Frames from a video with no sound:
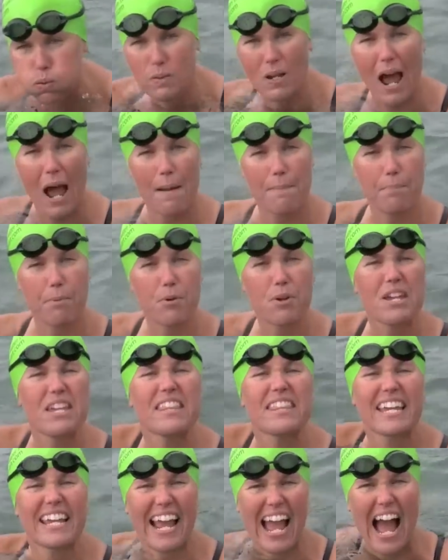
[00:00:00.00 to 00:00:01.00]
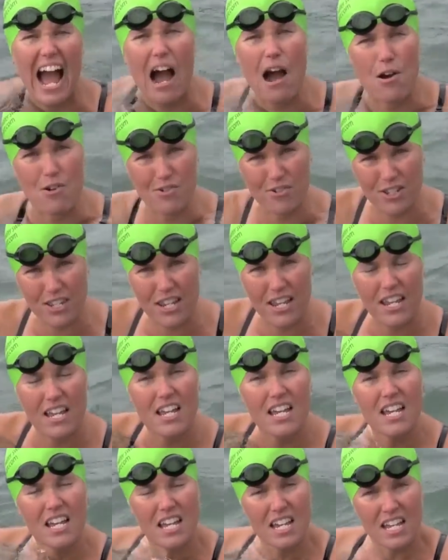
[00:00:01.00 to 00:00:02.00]
not breathing out.
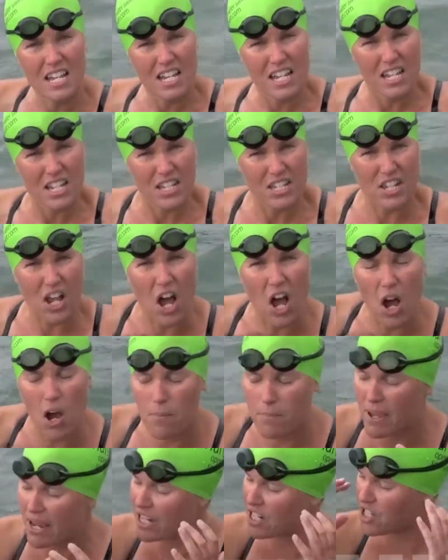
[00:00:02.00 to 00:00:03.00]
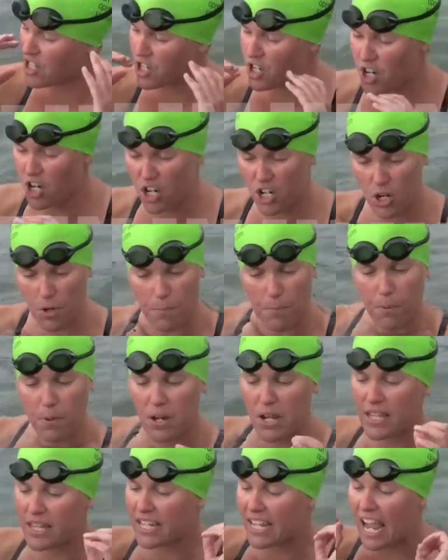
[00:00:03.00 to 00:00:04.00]
So make sure you're
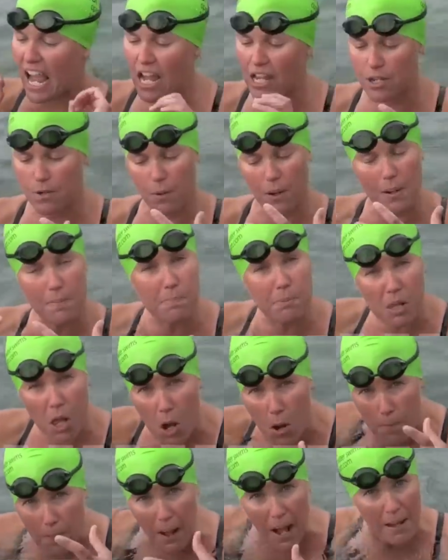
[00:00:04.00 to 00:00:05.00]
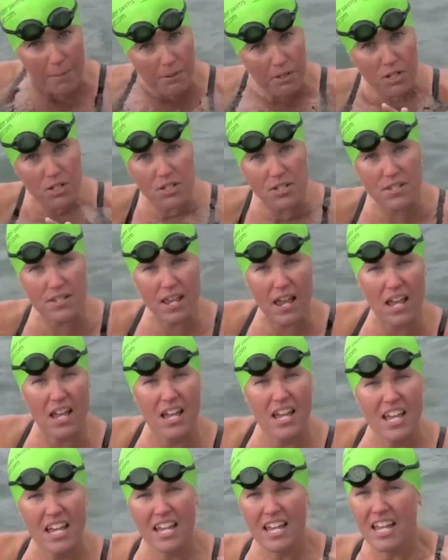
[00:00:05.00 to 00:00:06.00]
breathing out. You want to blow bubbles.
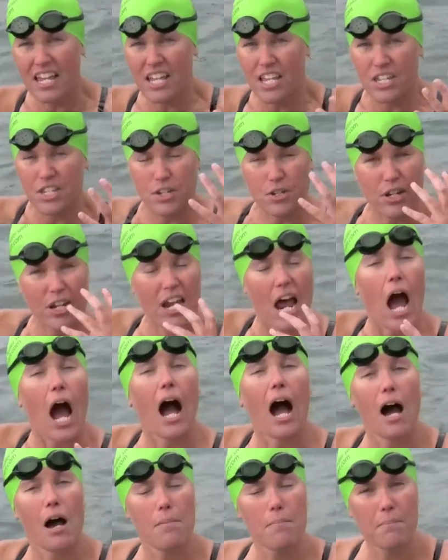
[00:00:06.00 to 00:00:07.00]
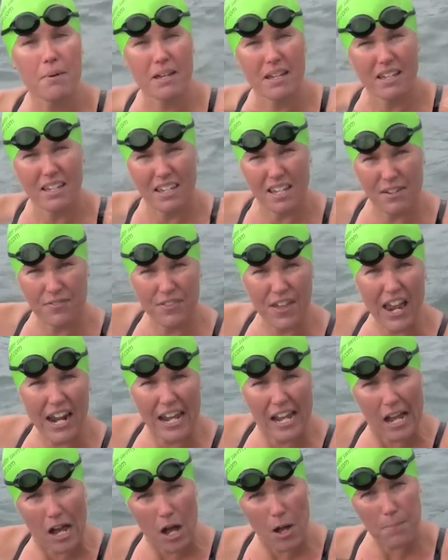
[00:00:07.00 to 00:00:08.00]
You can hum if that
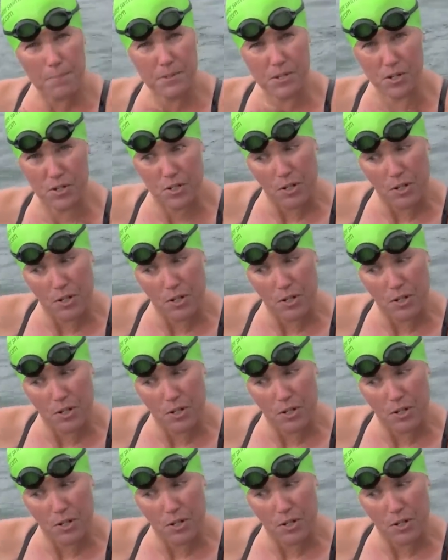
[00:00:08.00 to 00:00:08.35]
helps, or